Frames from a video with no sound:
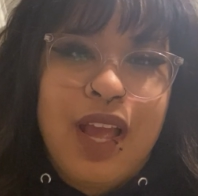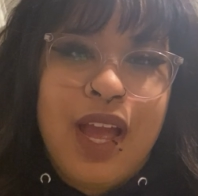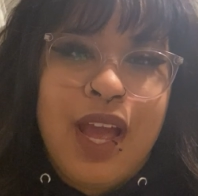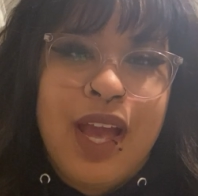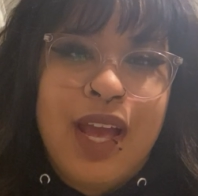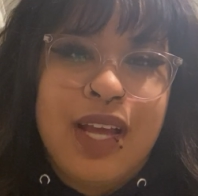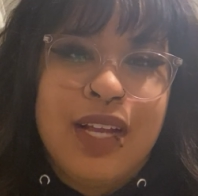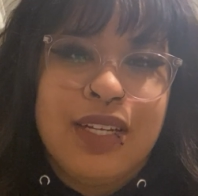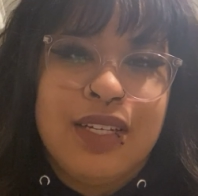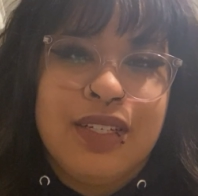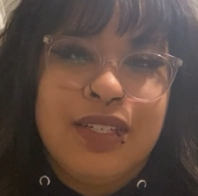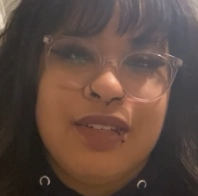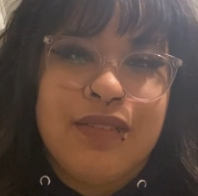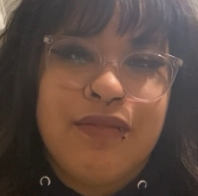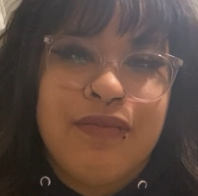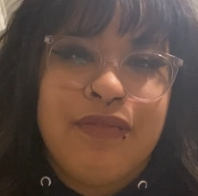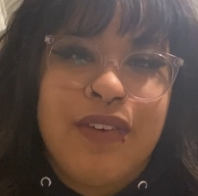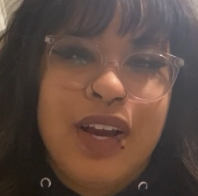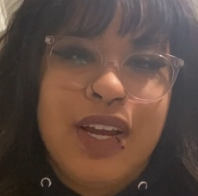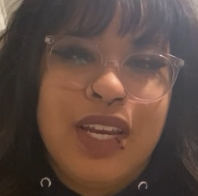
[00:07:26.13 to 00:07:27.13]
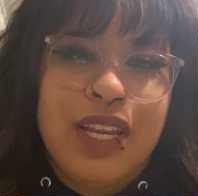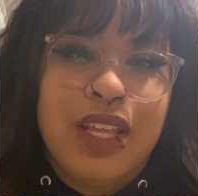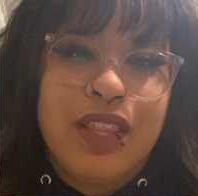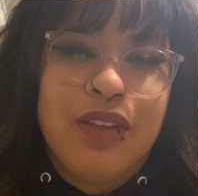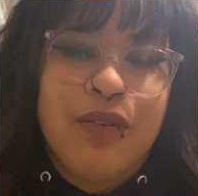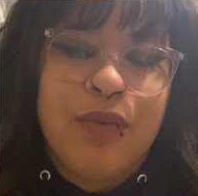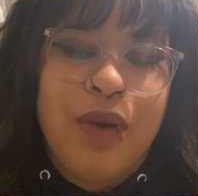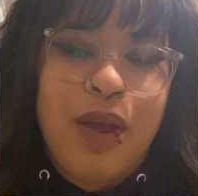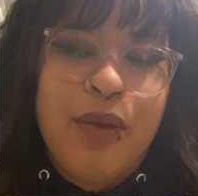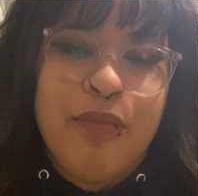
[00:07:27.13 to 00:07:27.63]
And finding
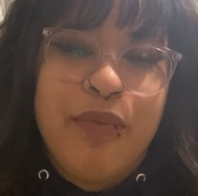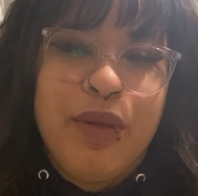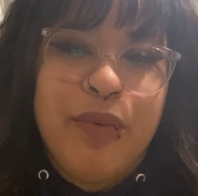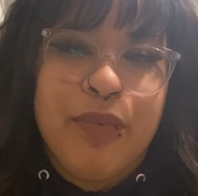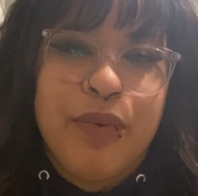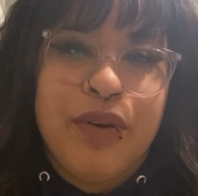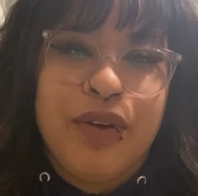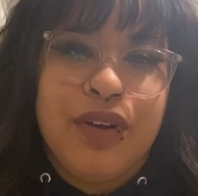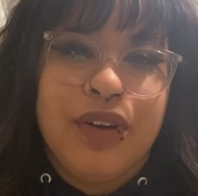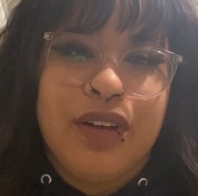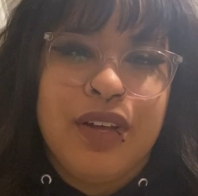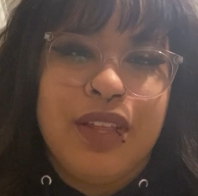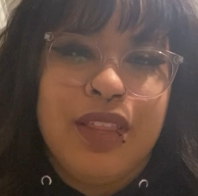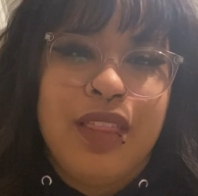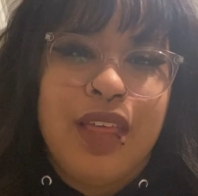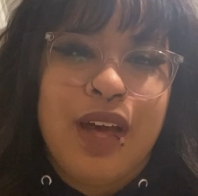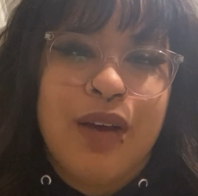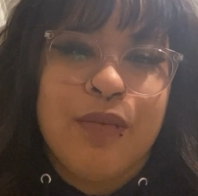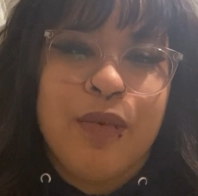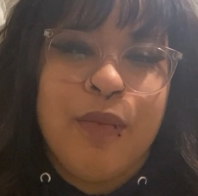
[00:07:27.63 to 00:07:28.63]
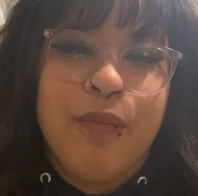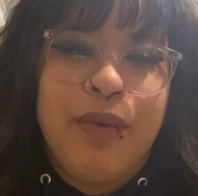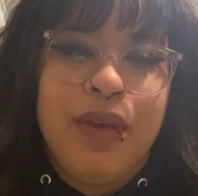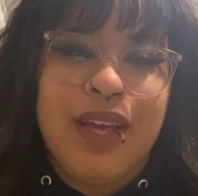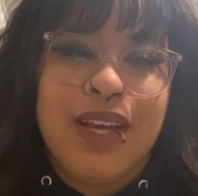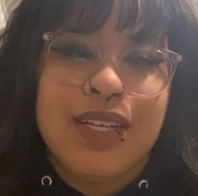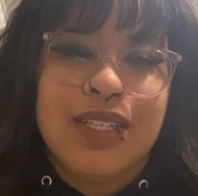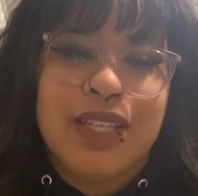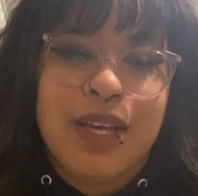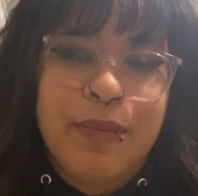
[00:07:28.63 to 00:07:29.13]
the right people that will
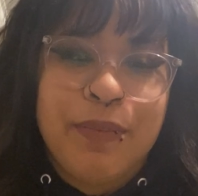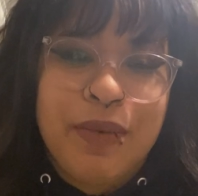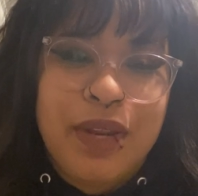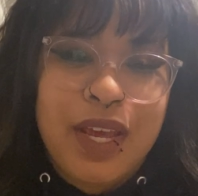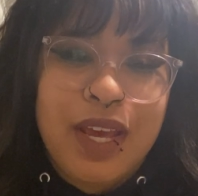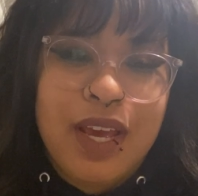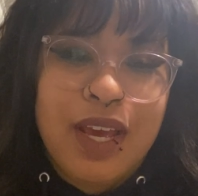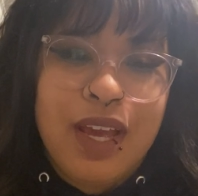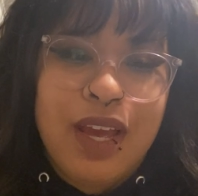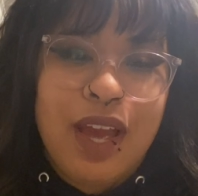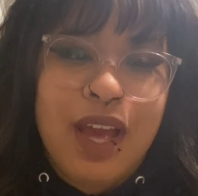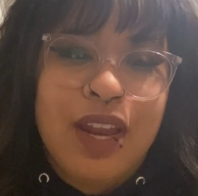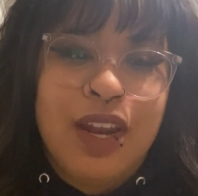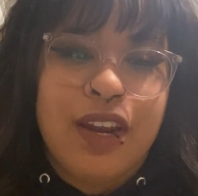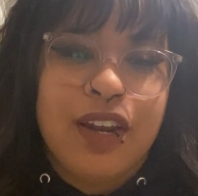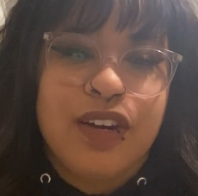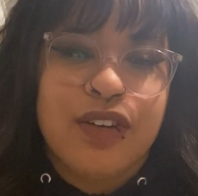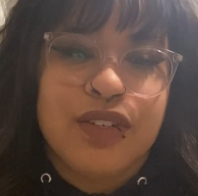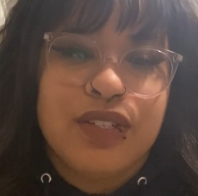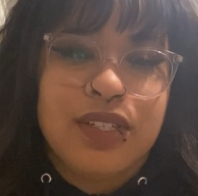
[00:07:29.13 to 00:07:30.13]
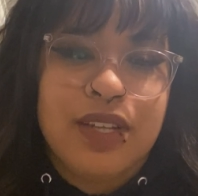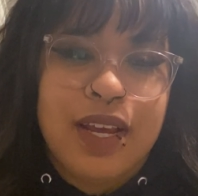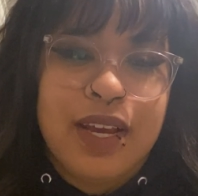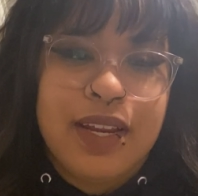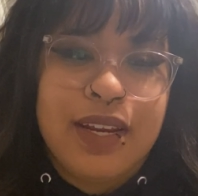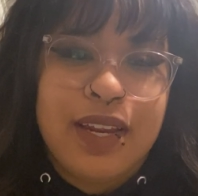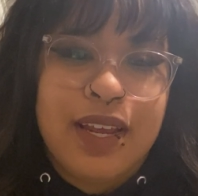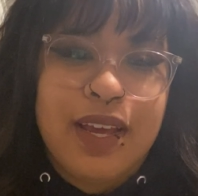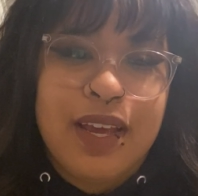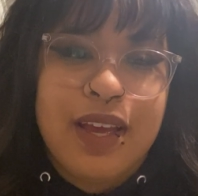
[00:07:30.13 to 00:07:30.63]
be accepting and
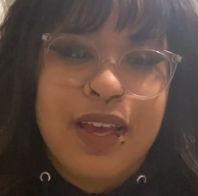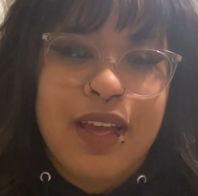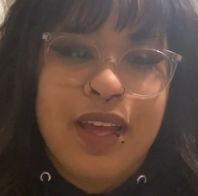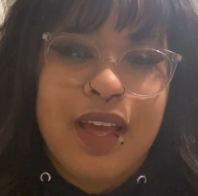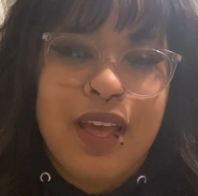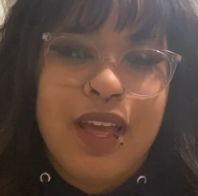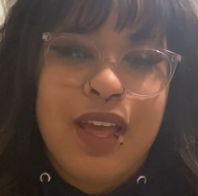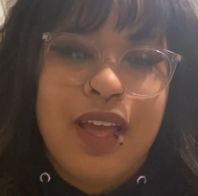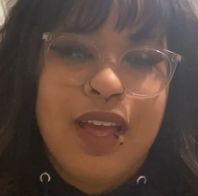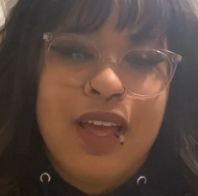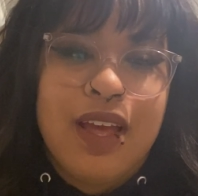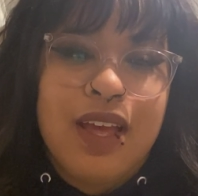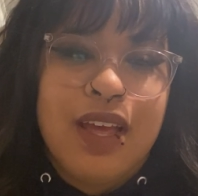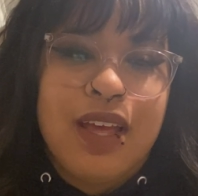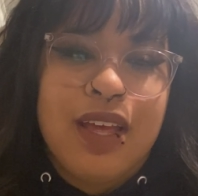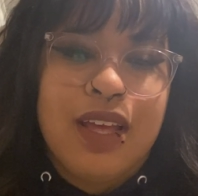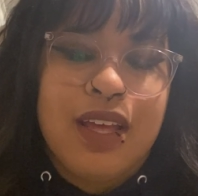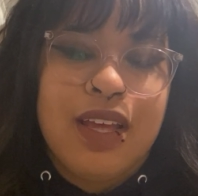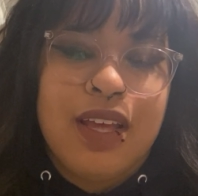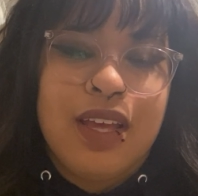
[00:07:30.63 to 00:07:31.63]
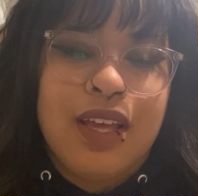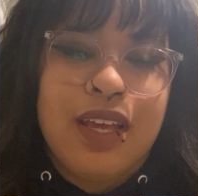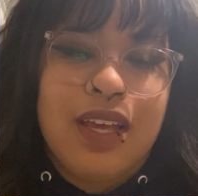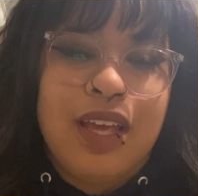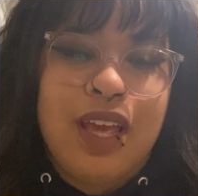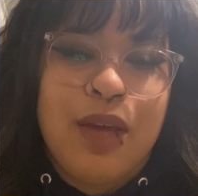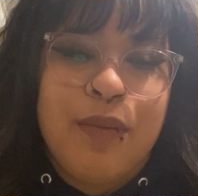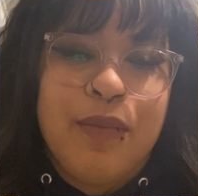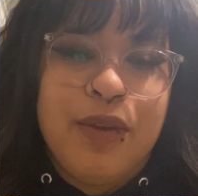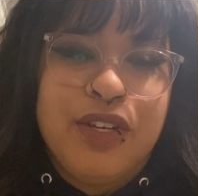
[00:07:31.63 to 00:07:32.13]
understanding
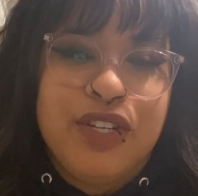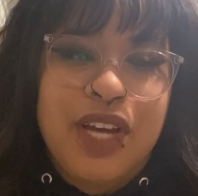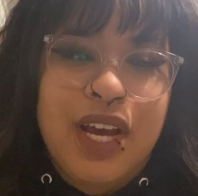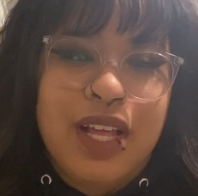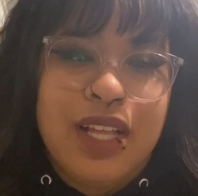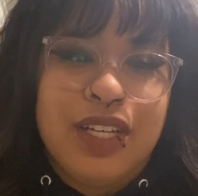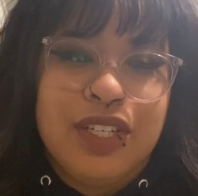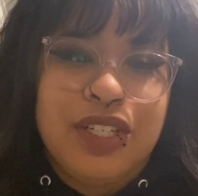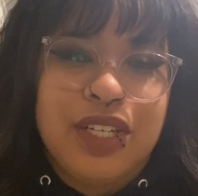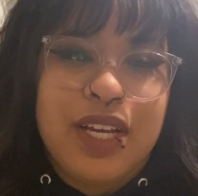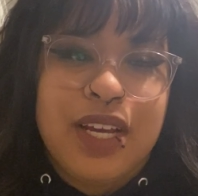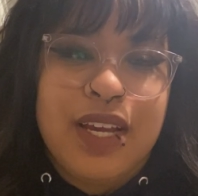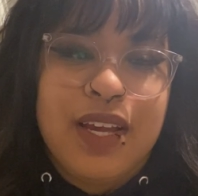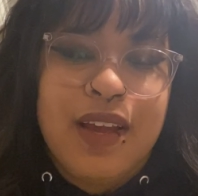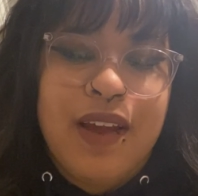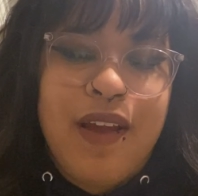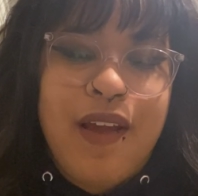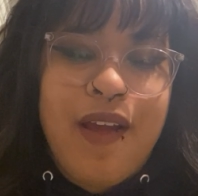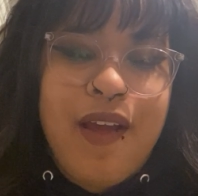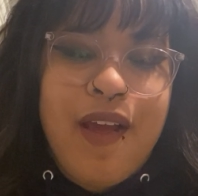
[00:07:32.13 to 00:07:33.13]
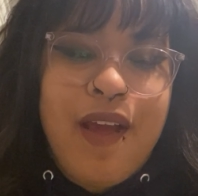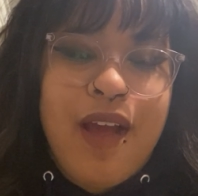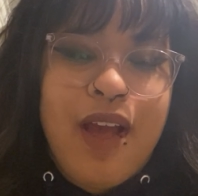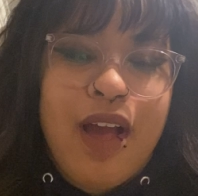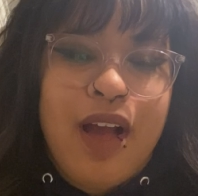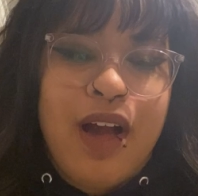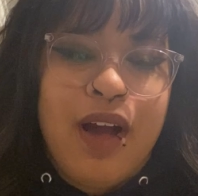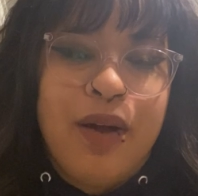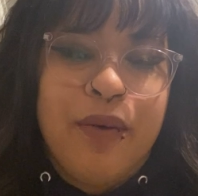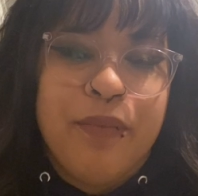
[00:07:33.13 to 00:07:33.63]
can be challenging.
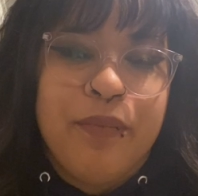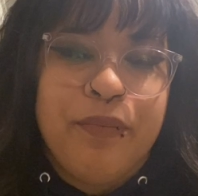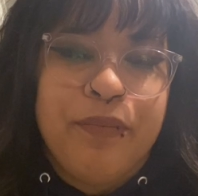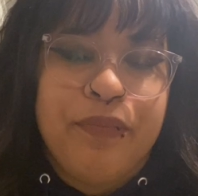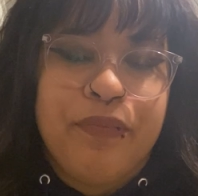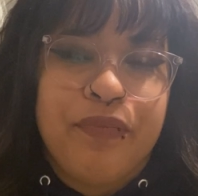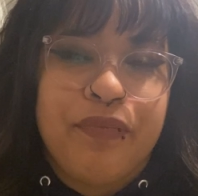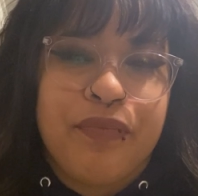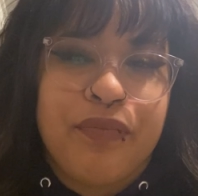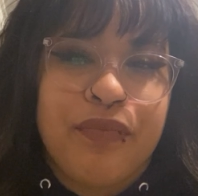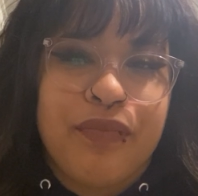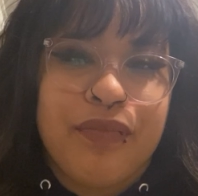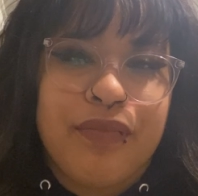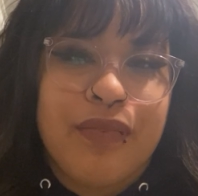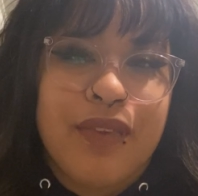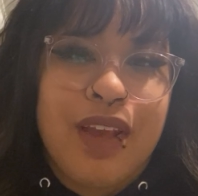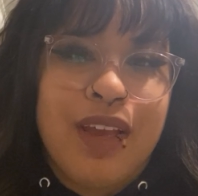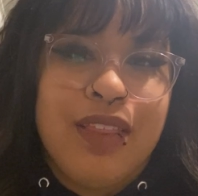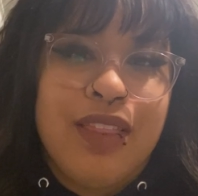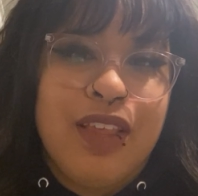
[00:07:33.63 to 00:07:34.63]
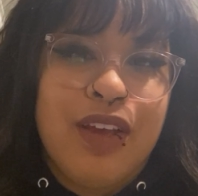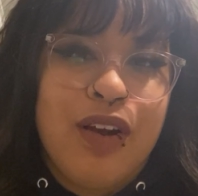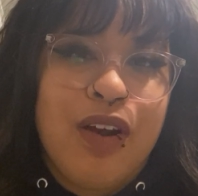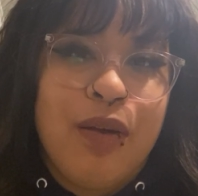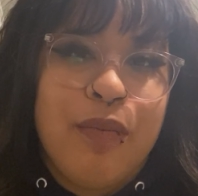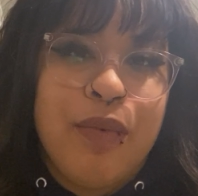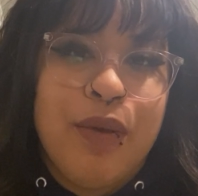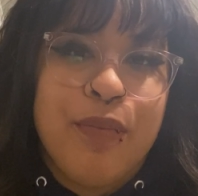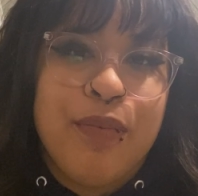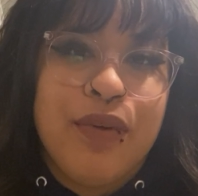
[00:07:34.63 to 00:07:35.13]
And there
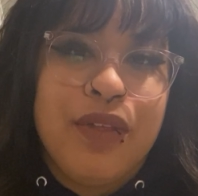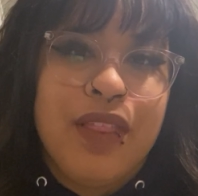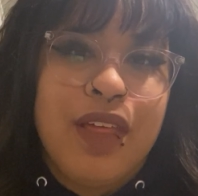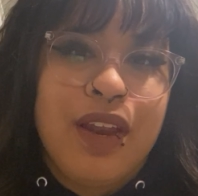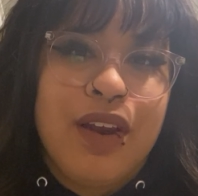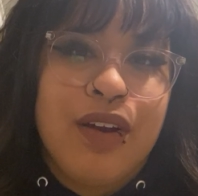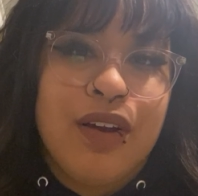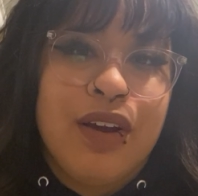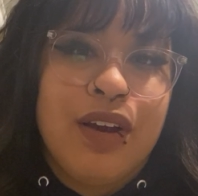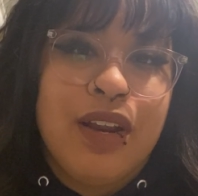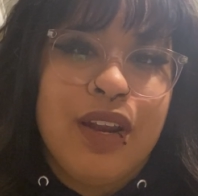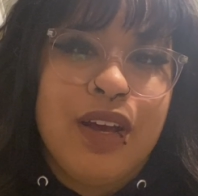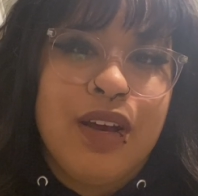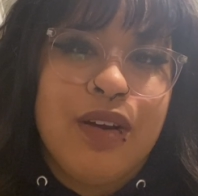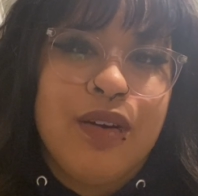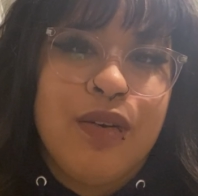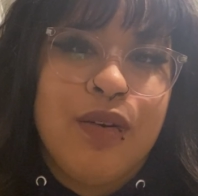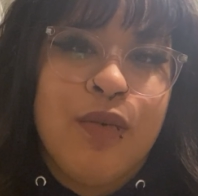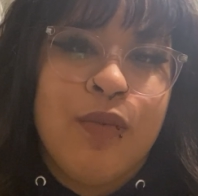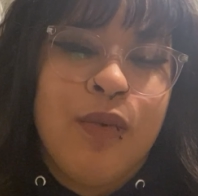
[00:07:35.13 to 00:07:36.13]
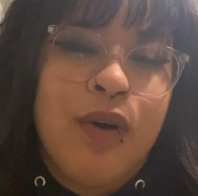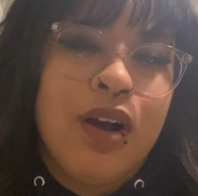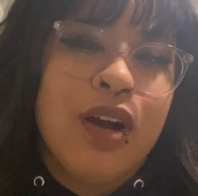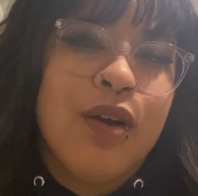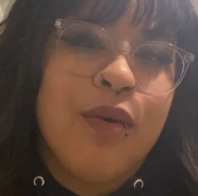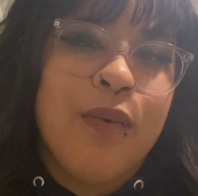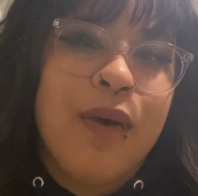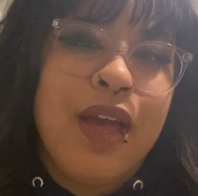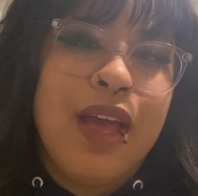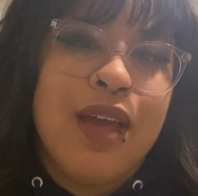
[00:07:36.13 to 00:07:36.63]
are people that are gonna walk
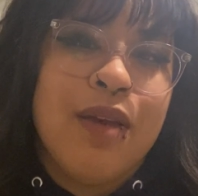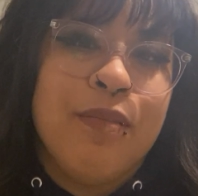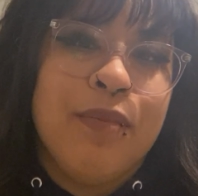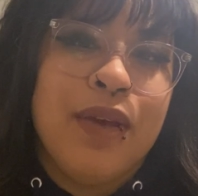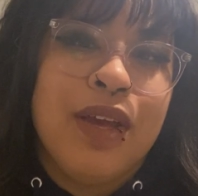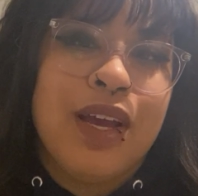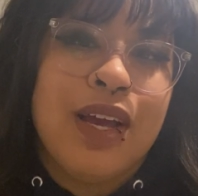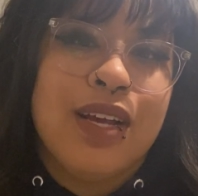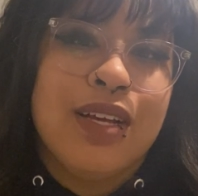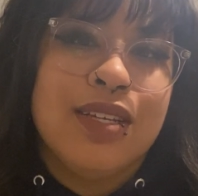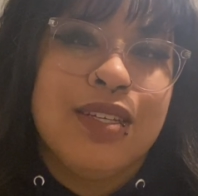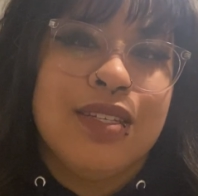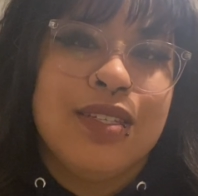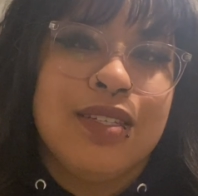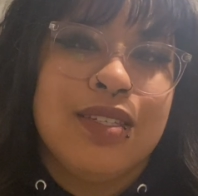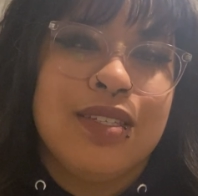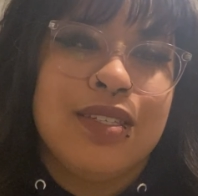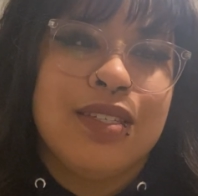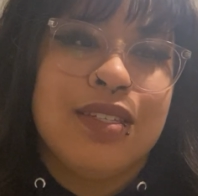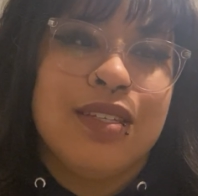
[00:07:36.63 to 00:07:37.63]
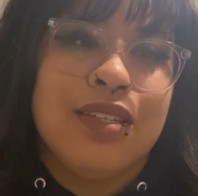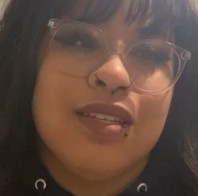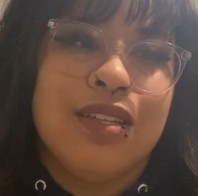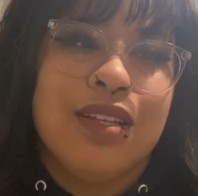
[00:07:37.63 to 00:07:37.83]
away because,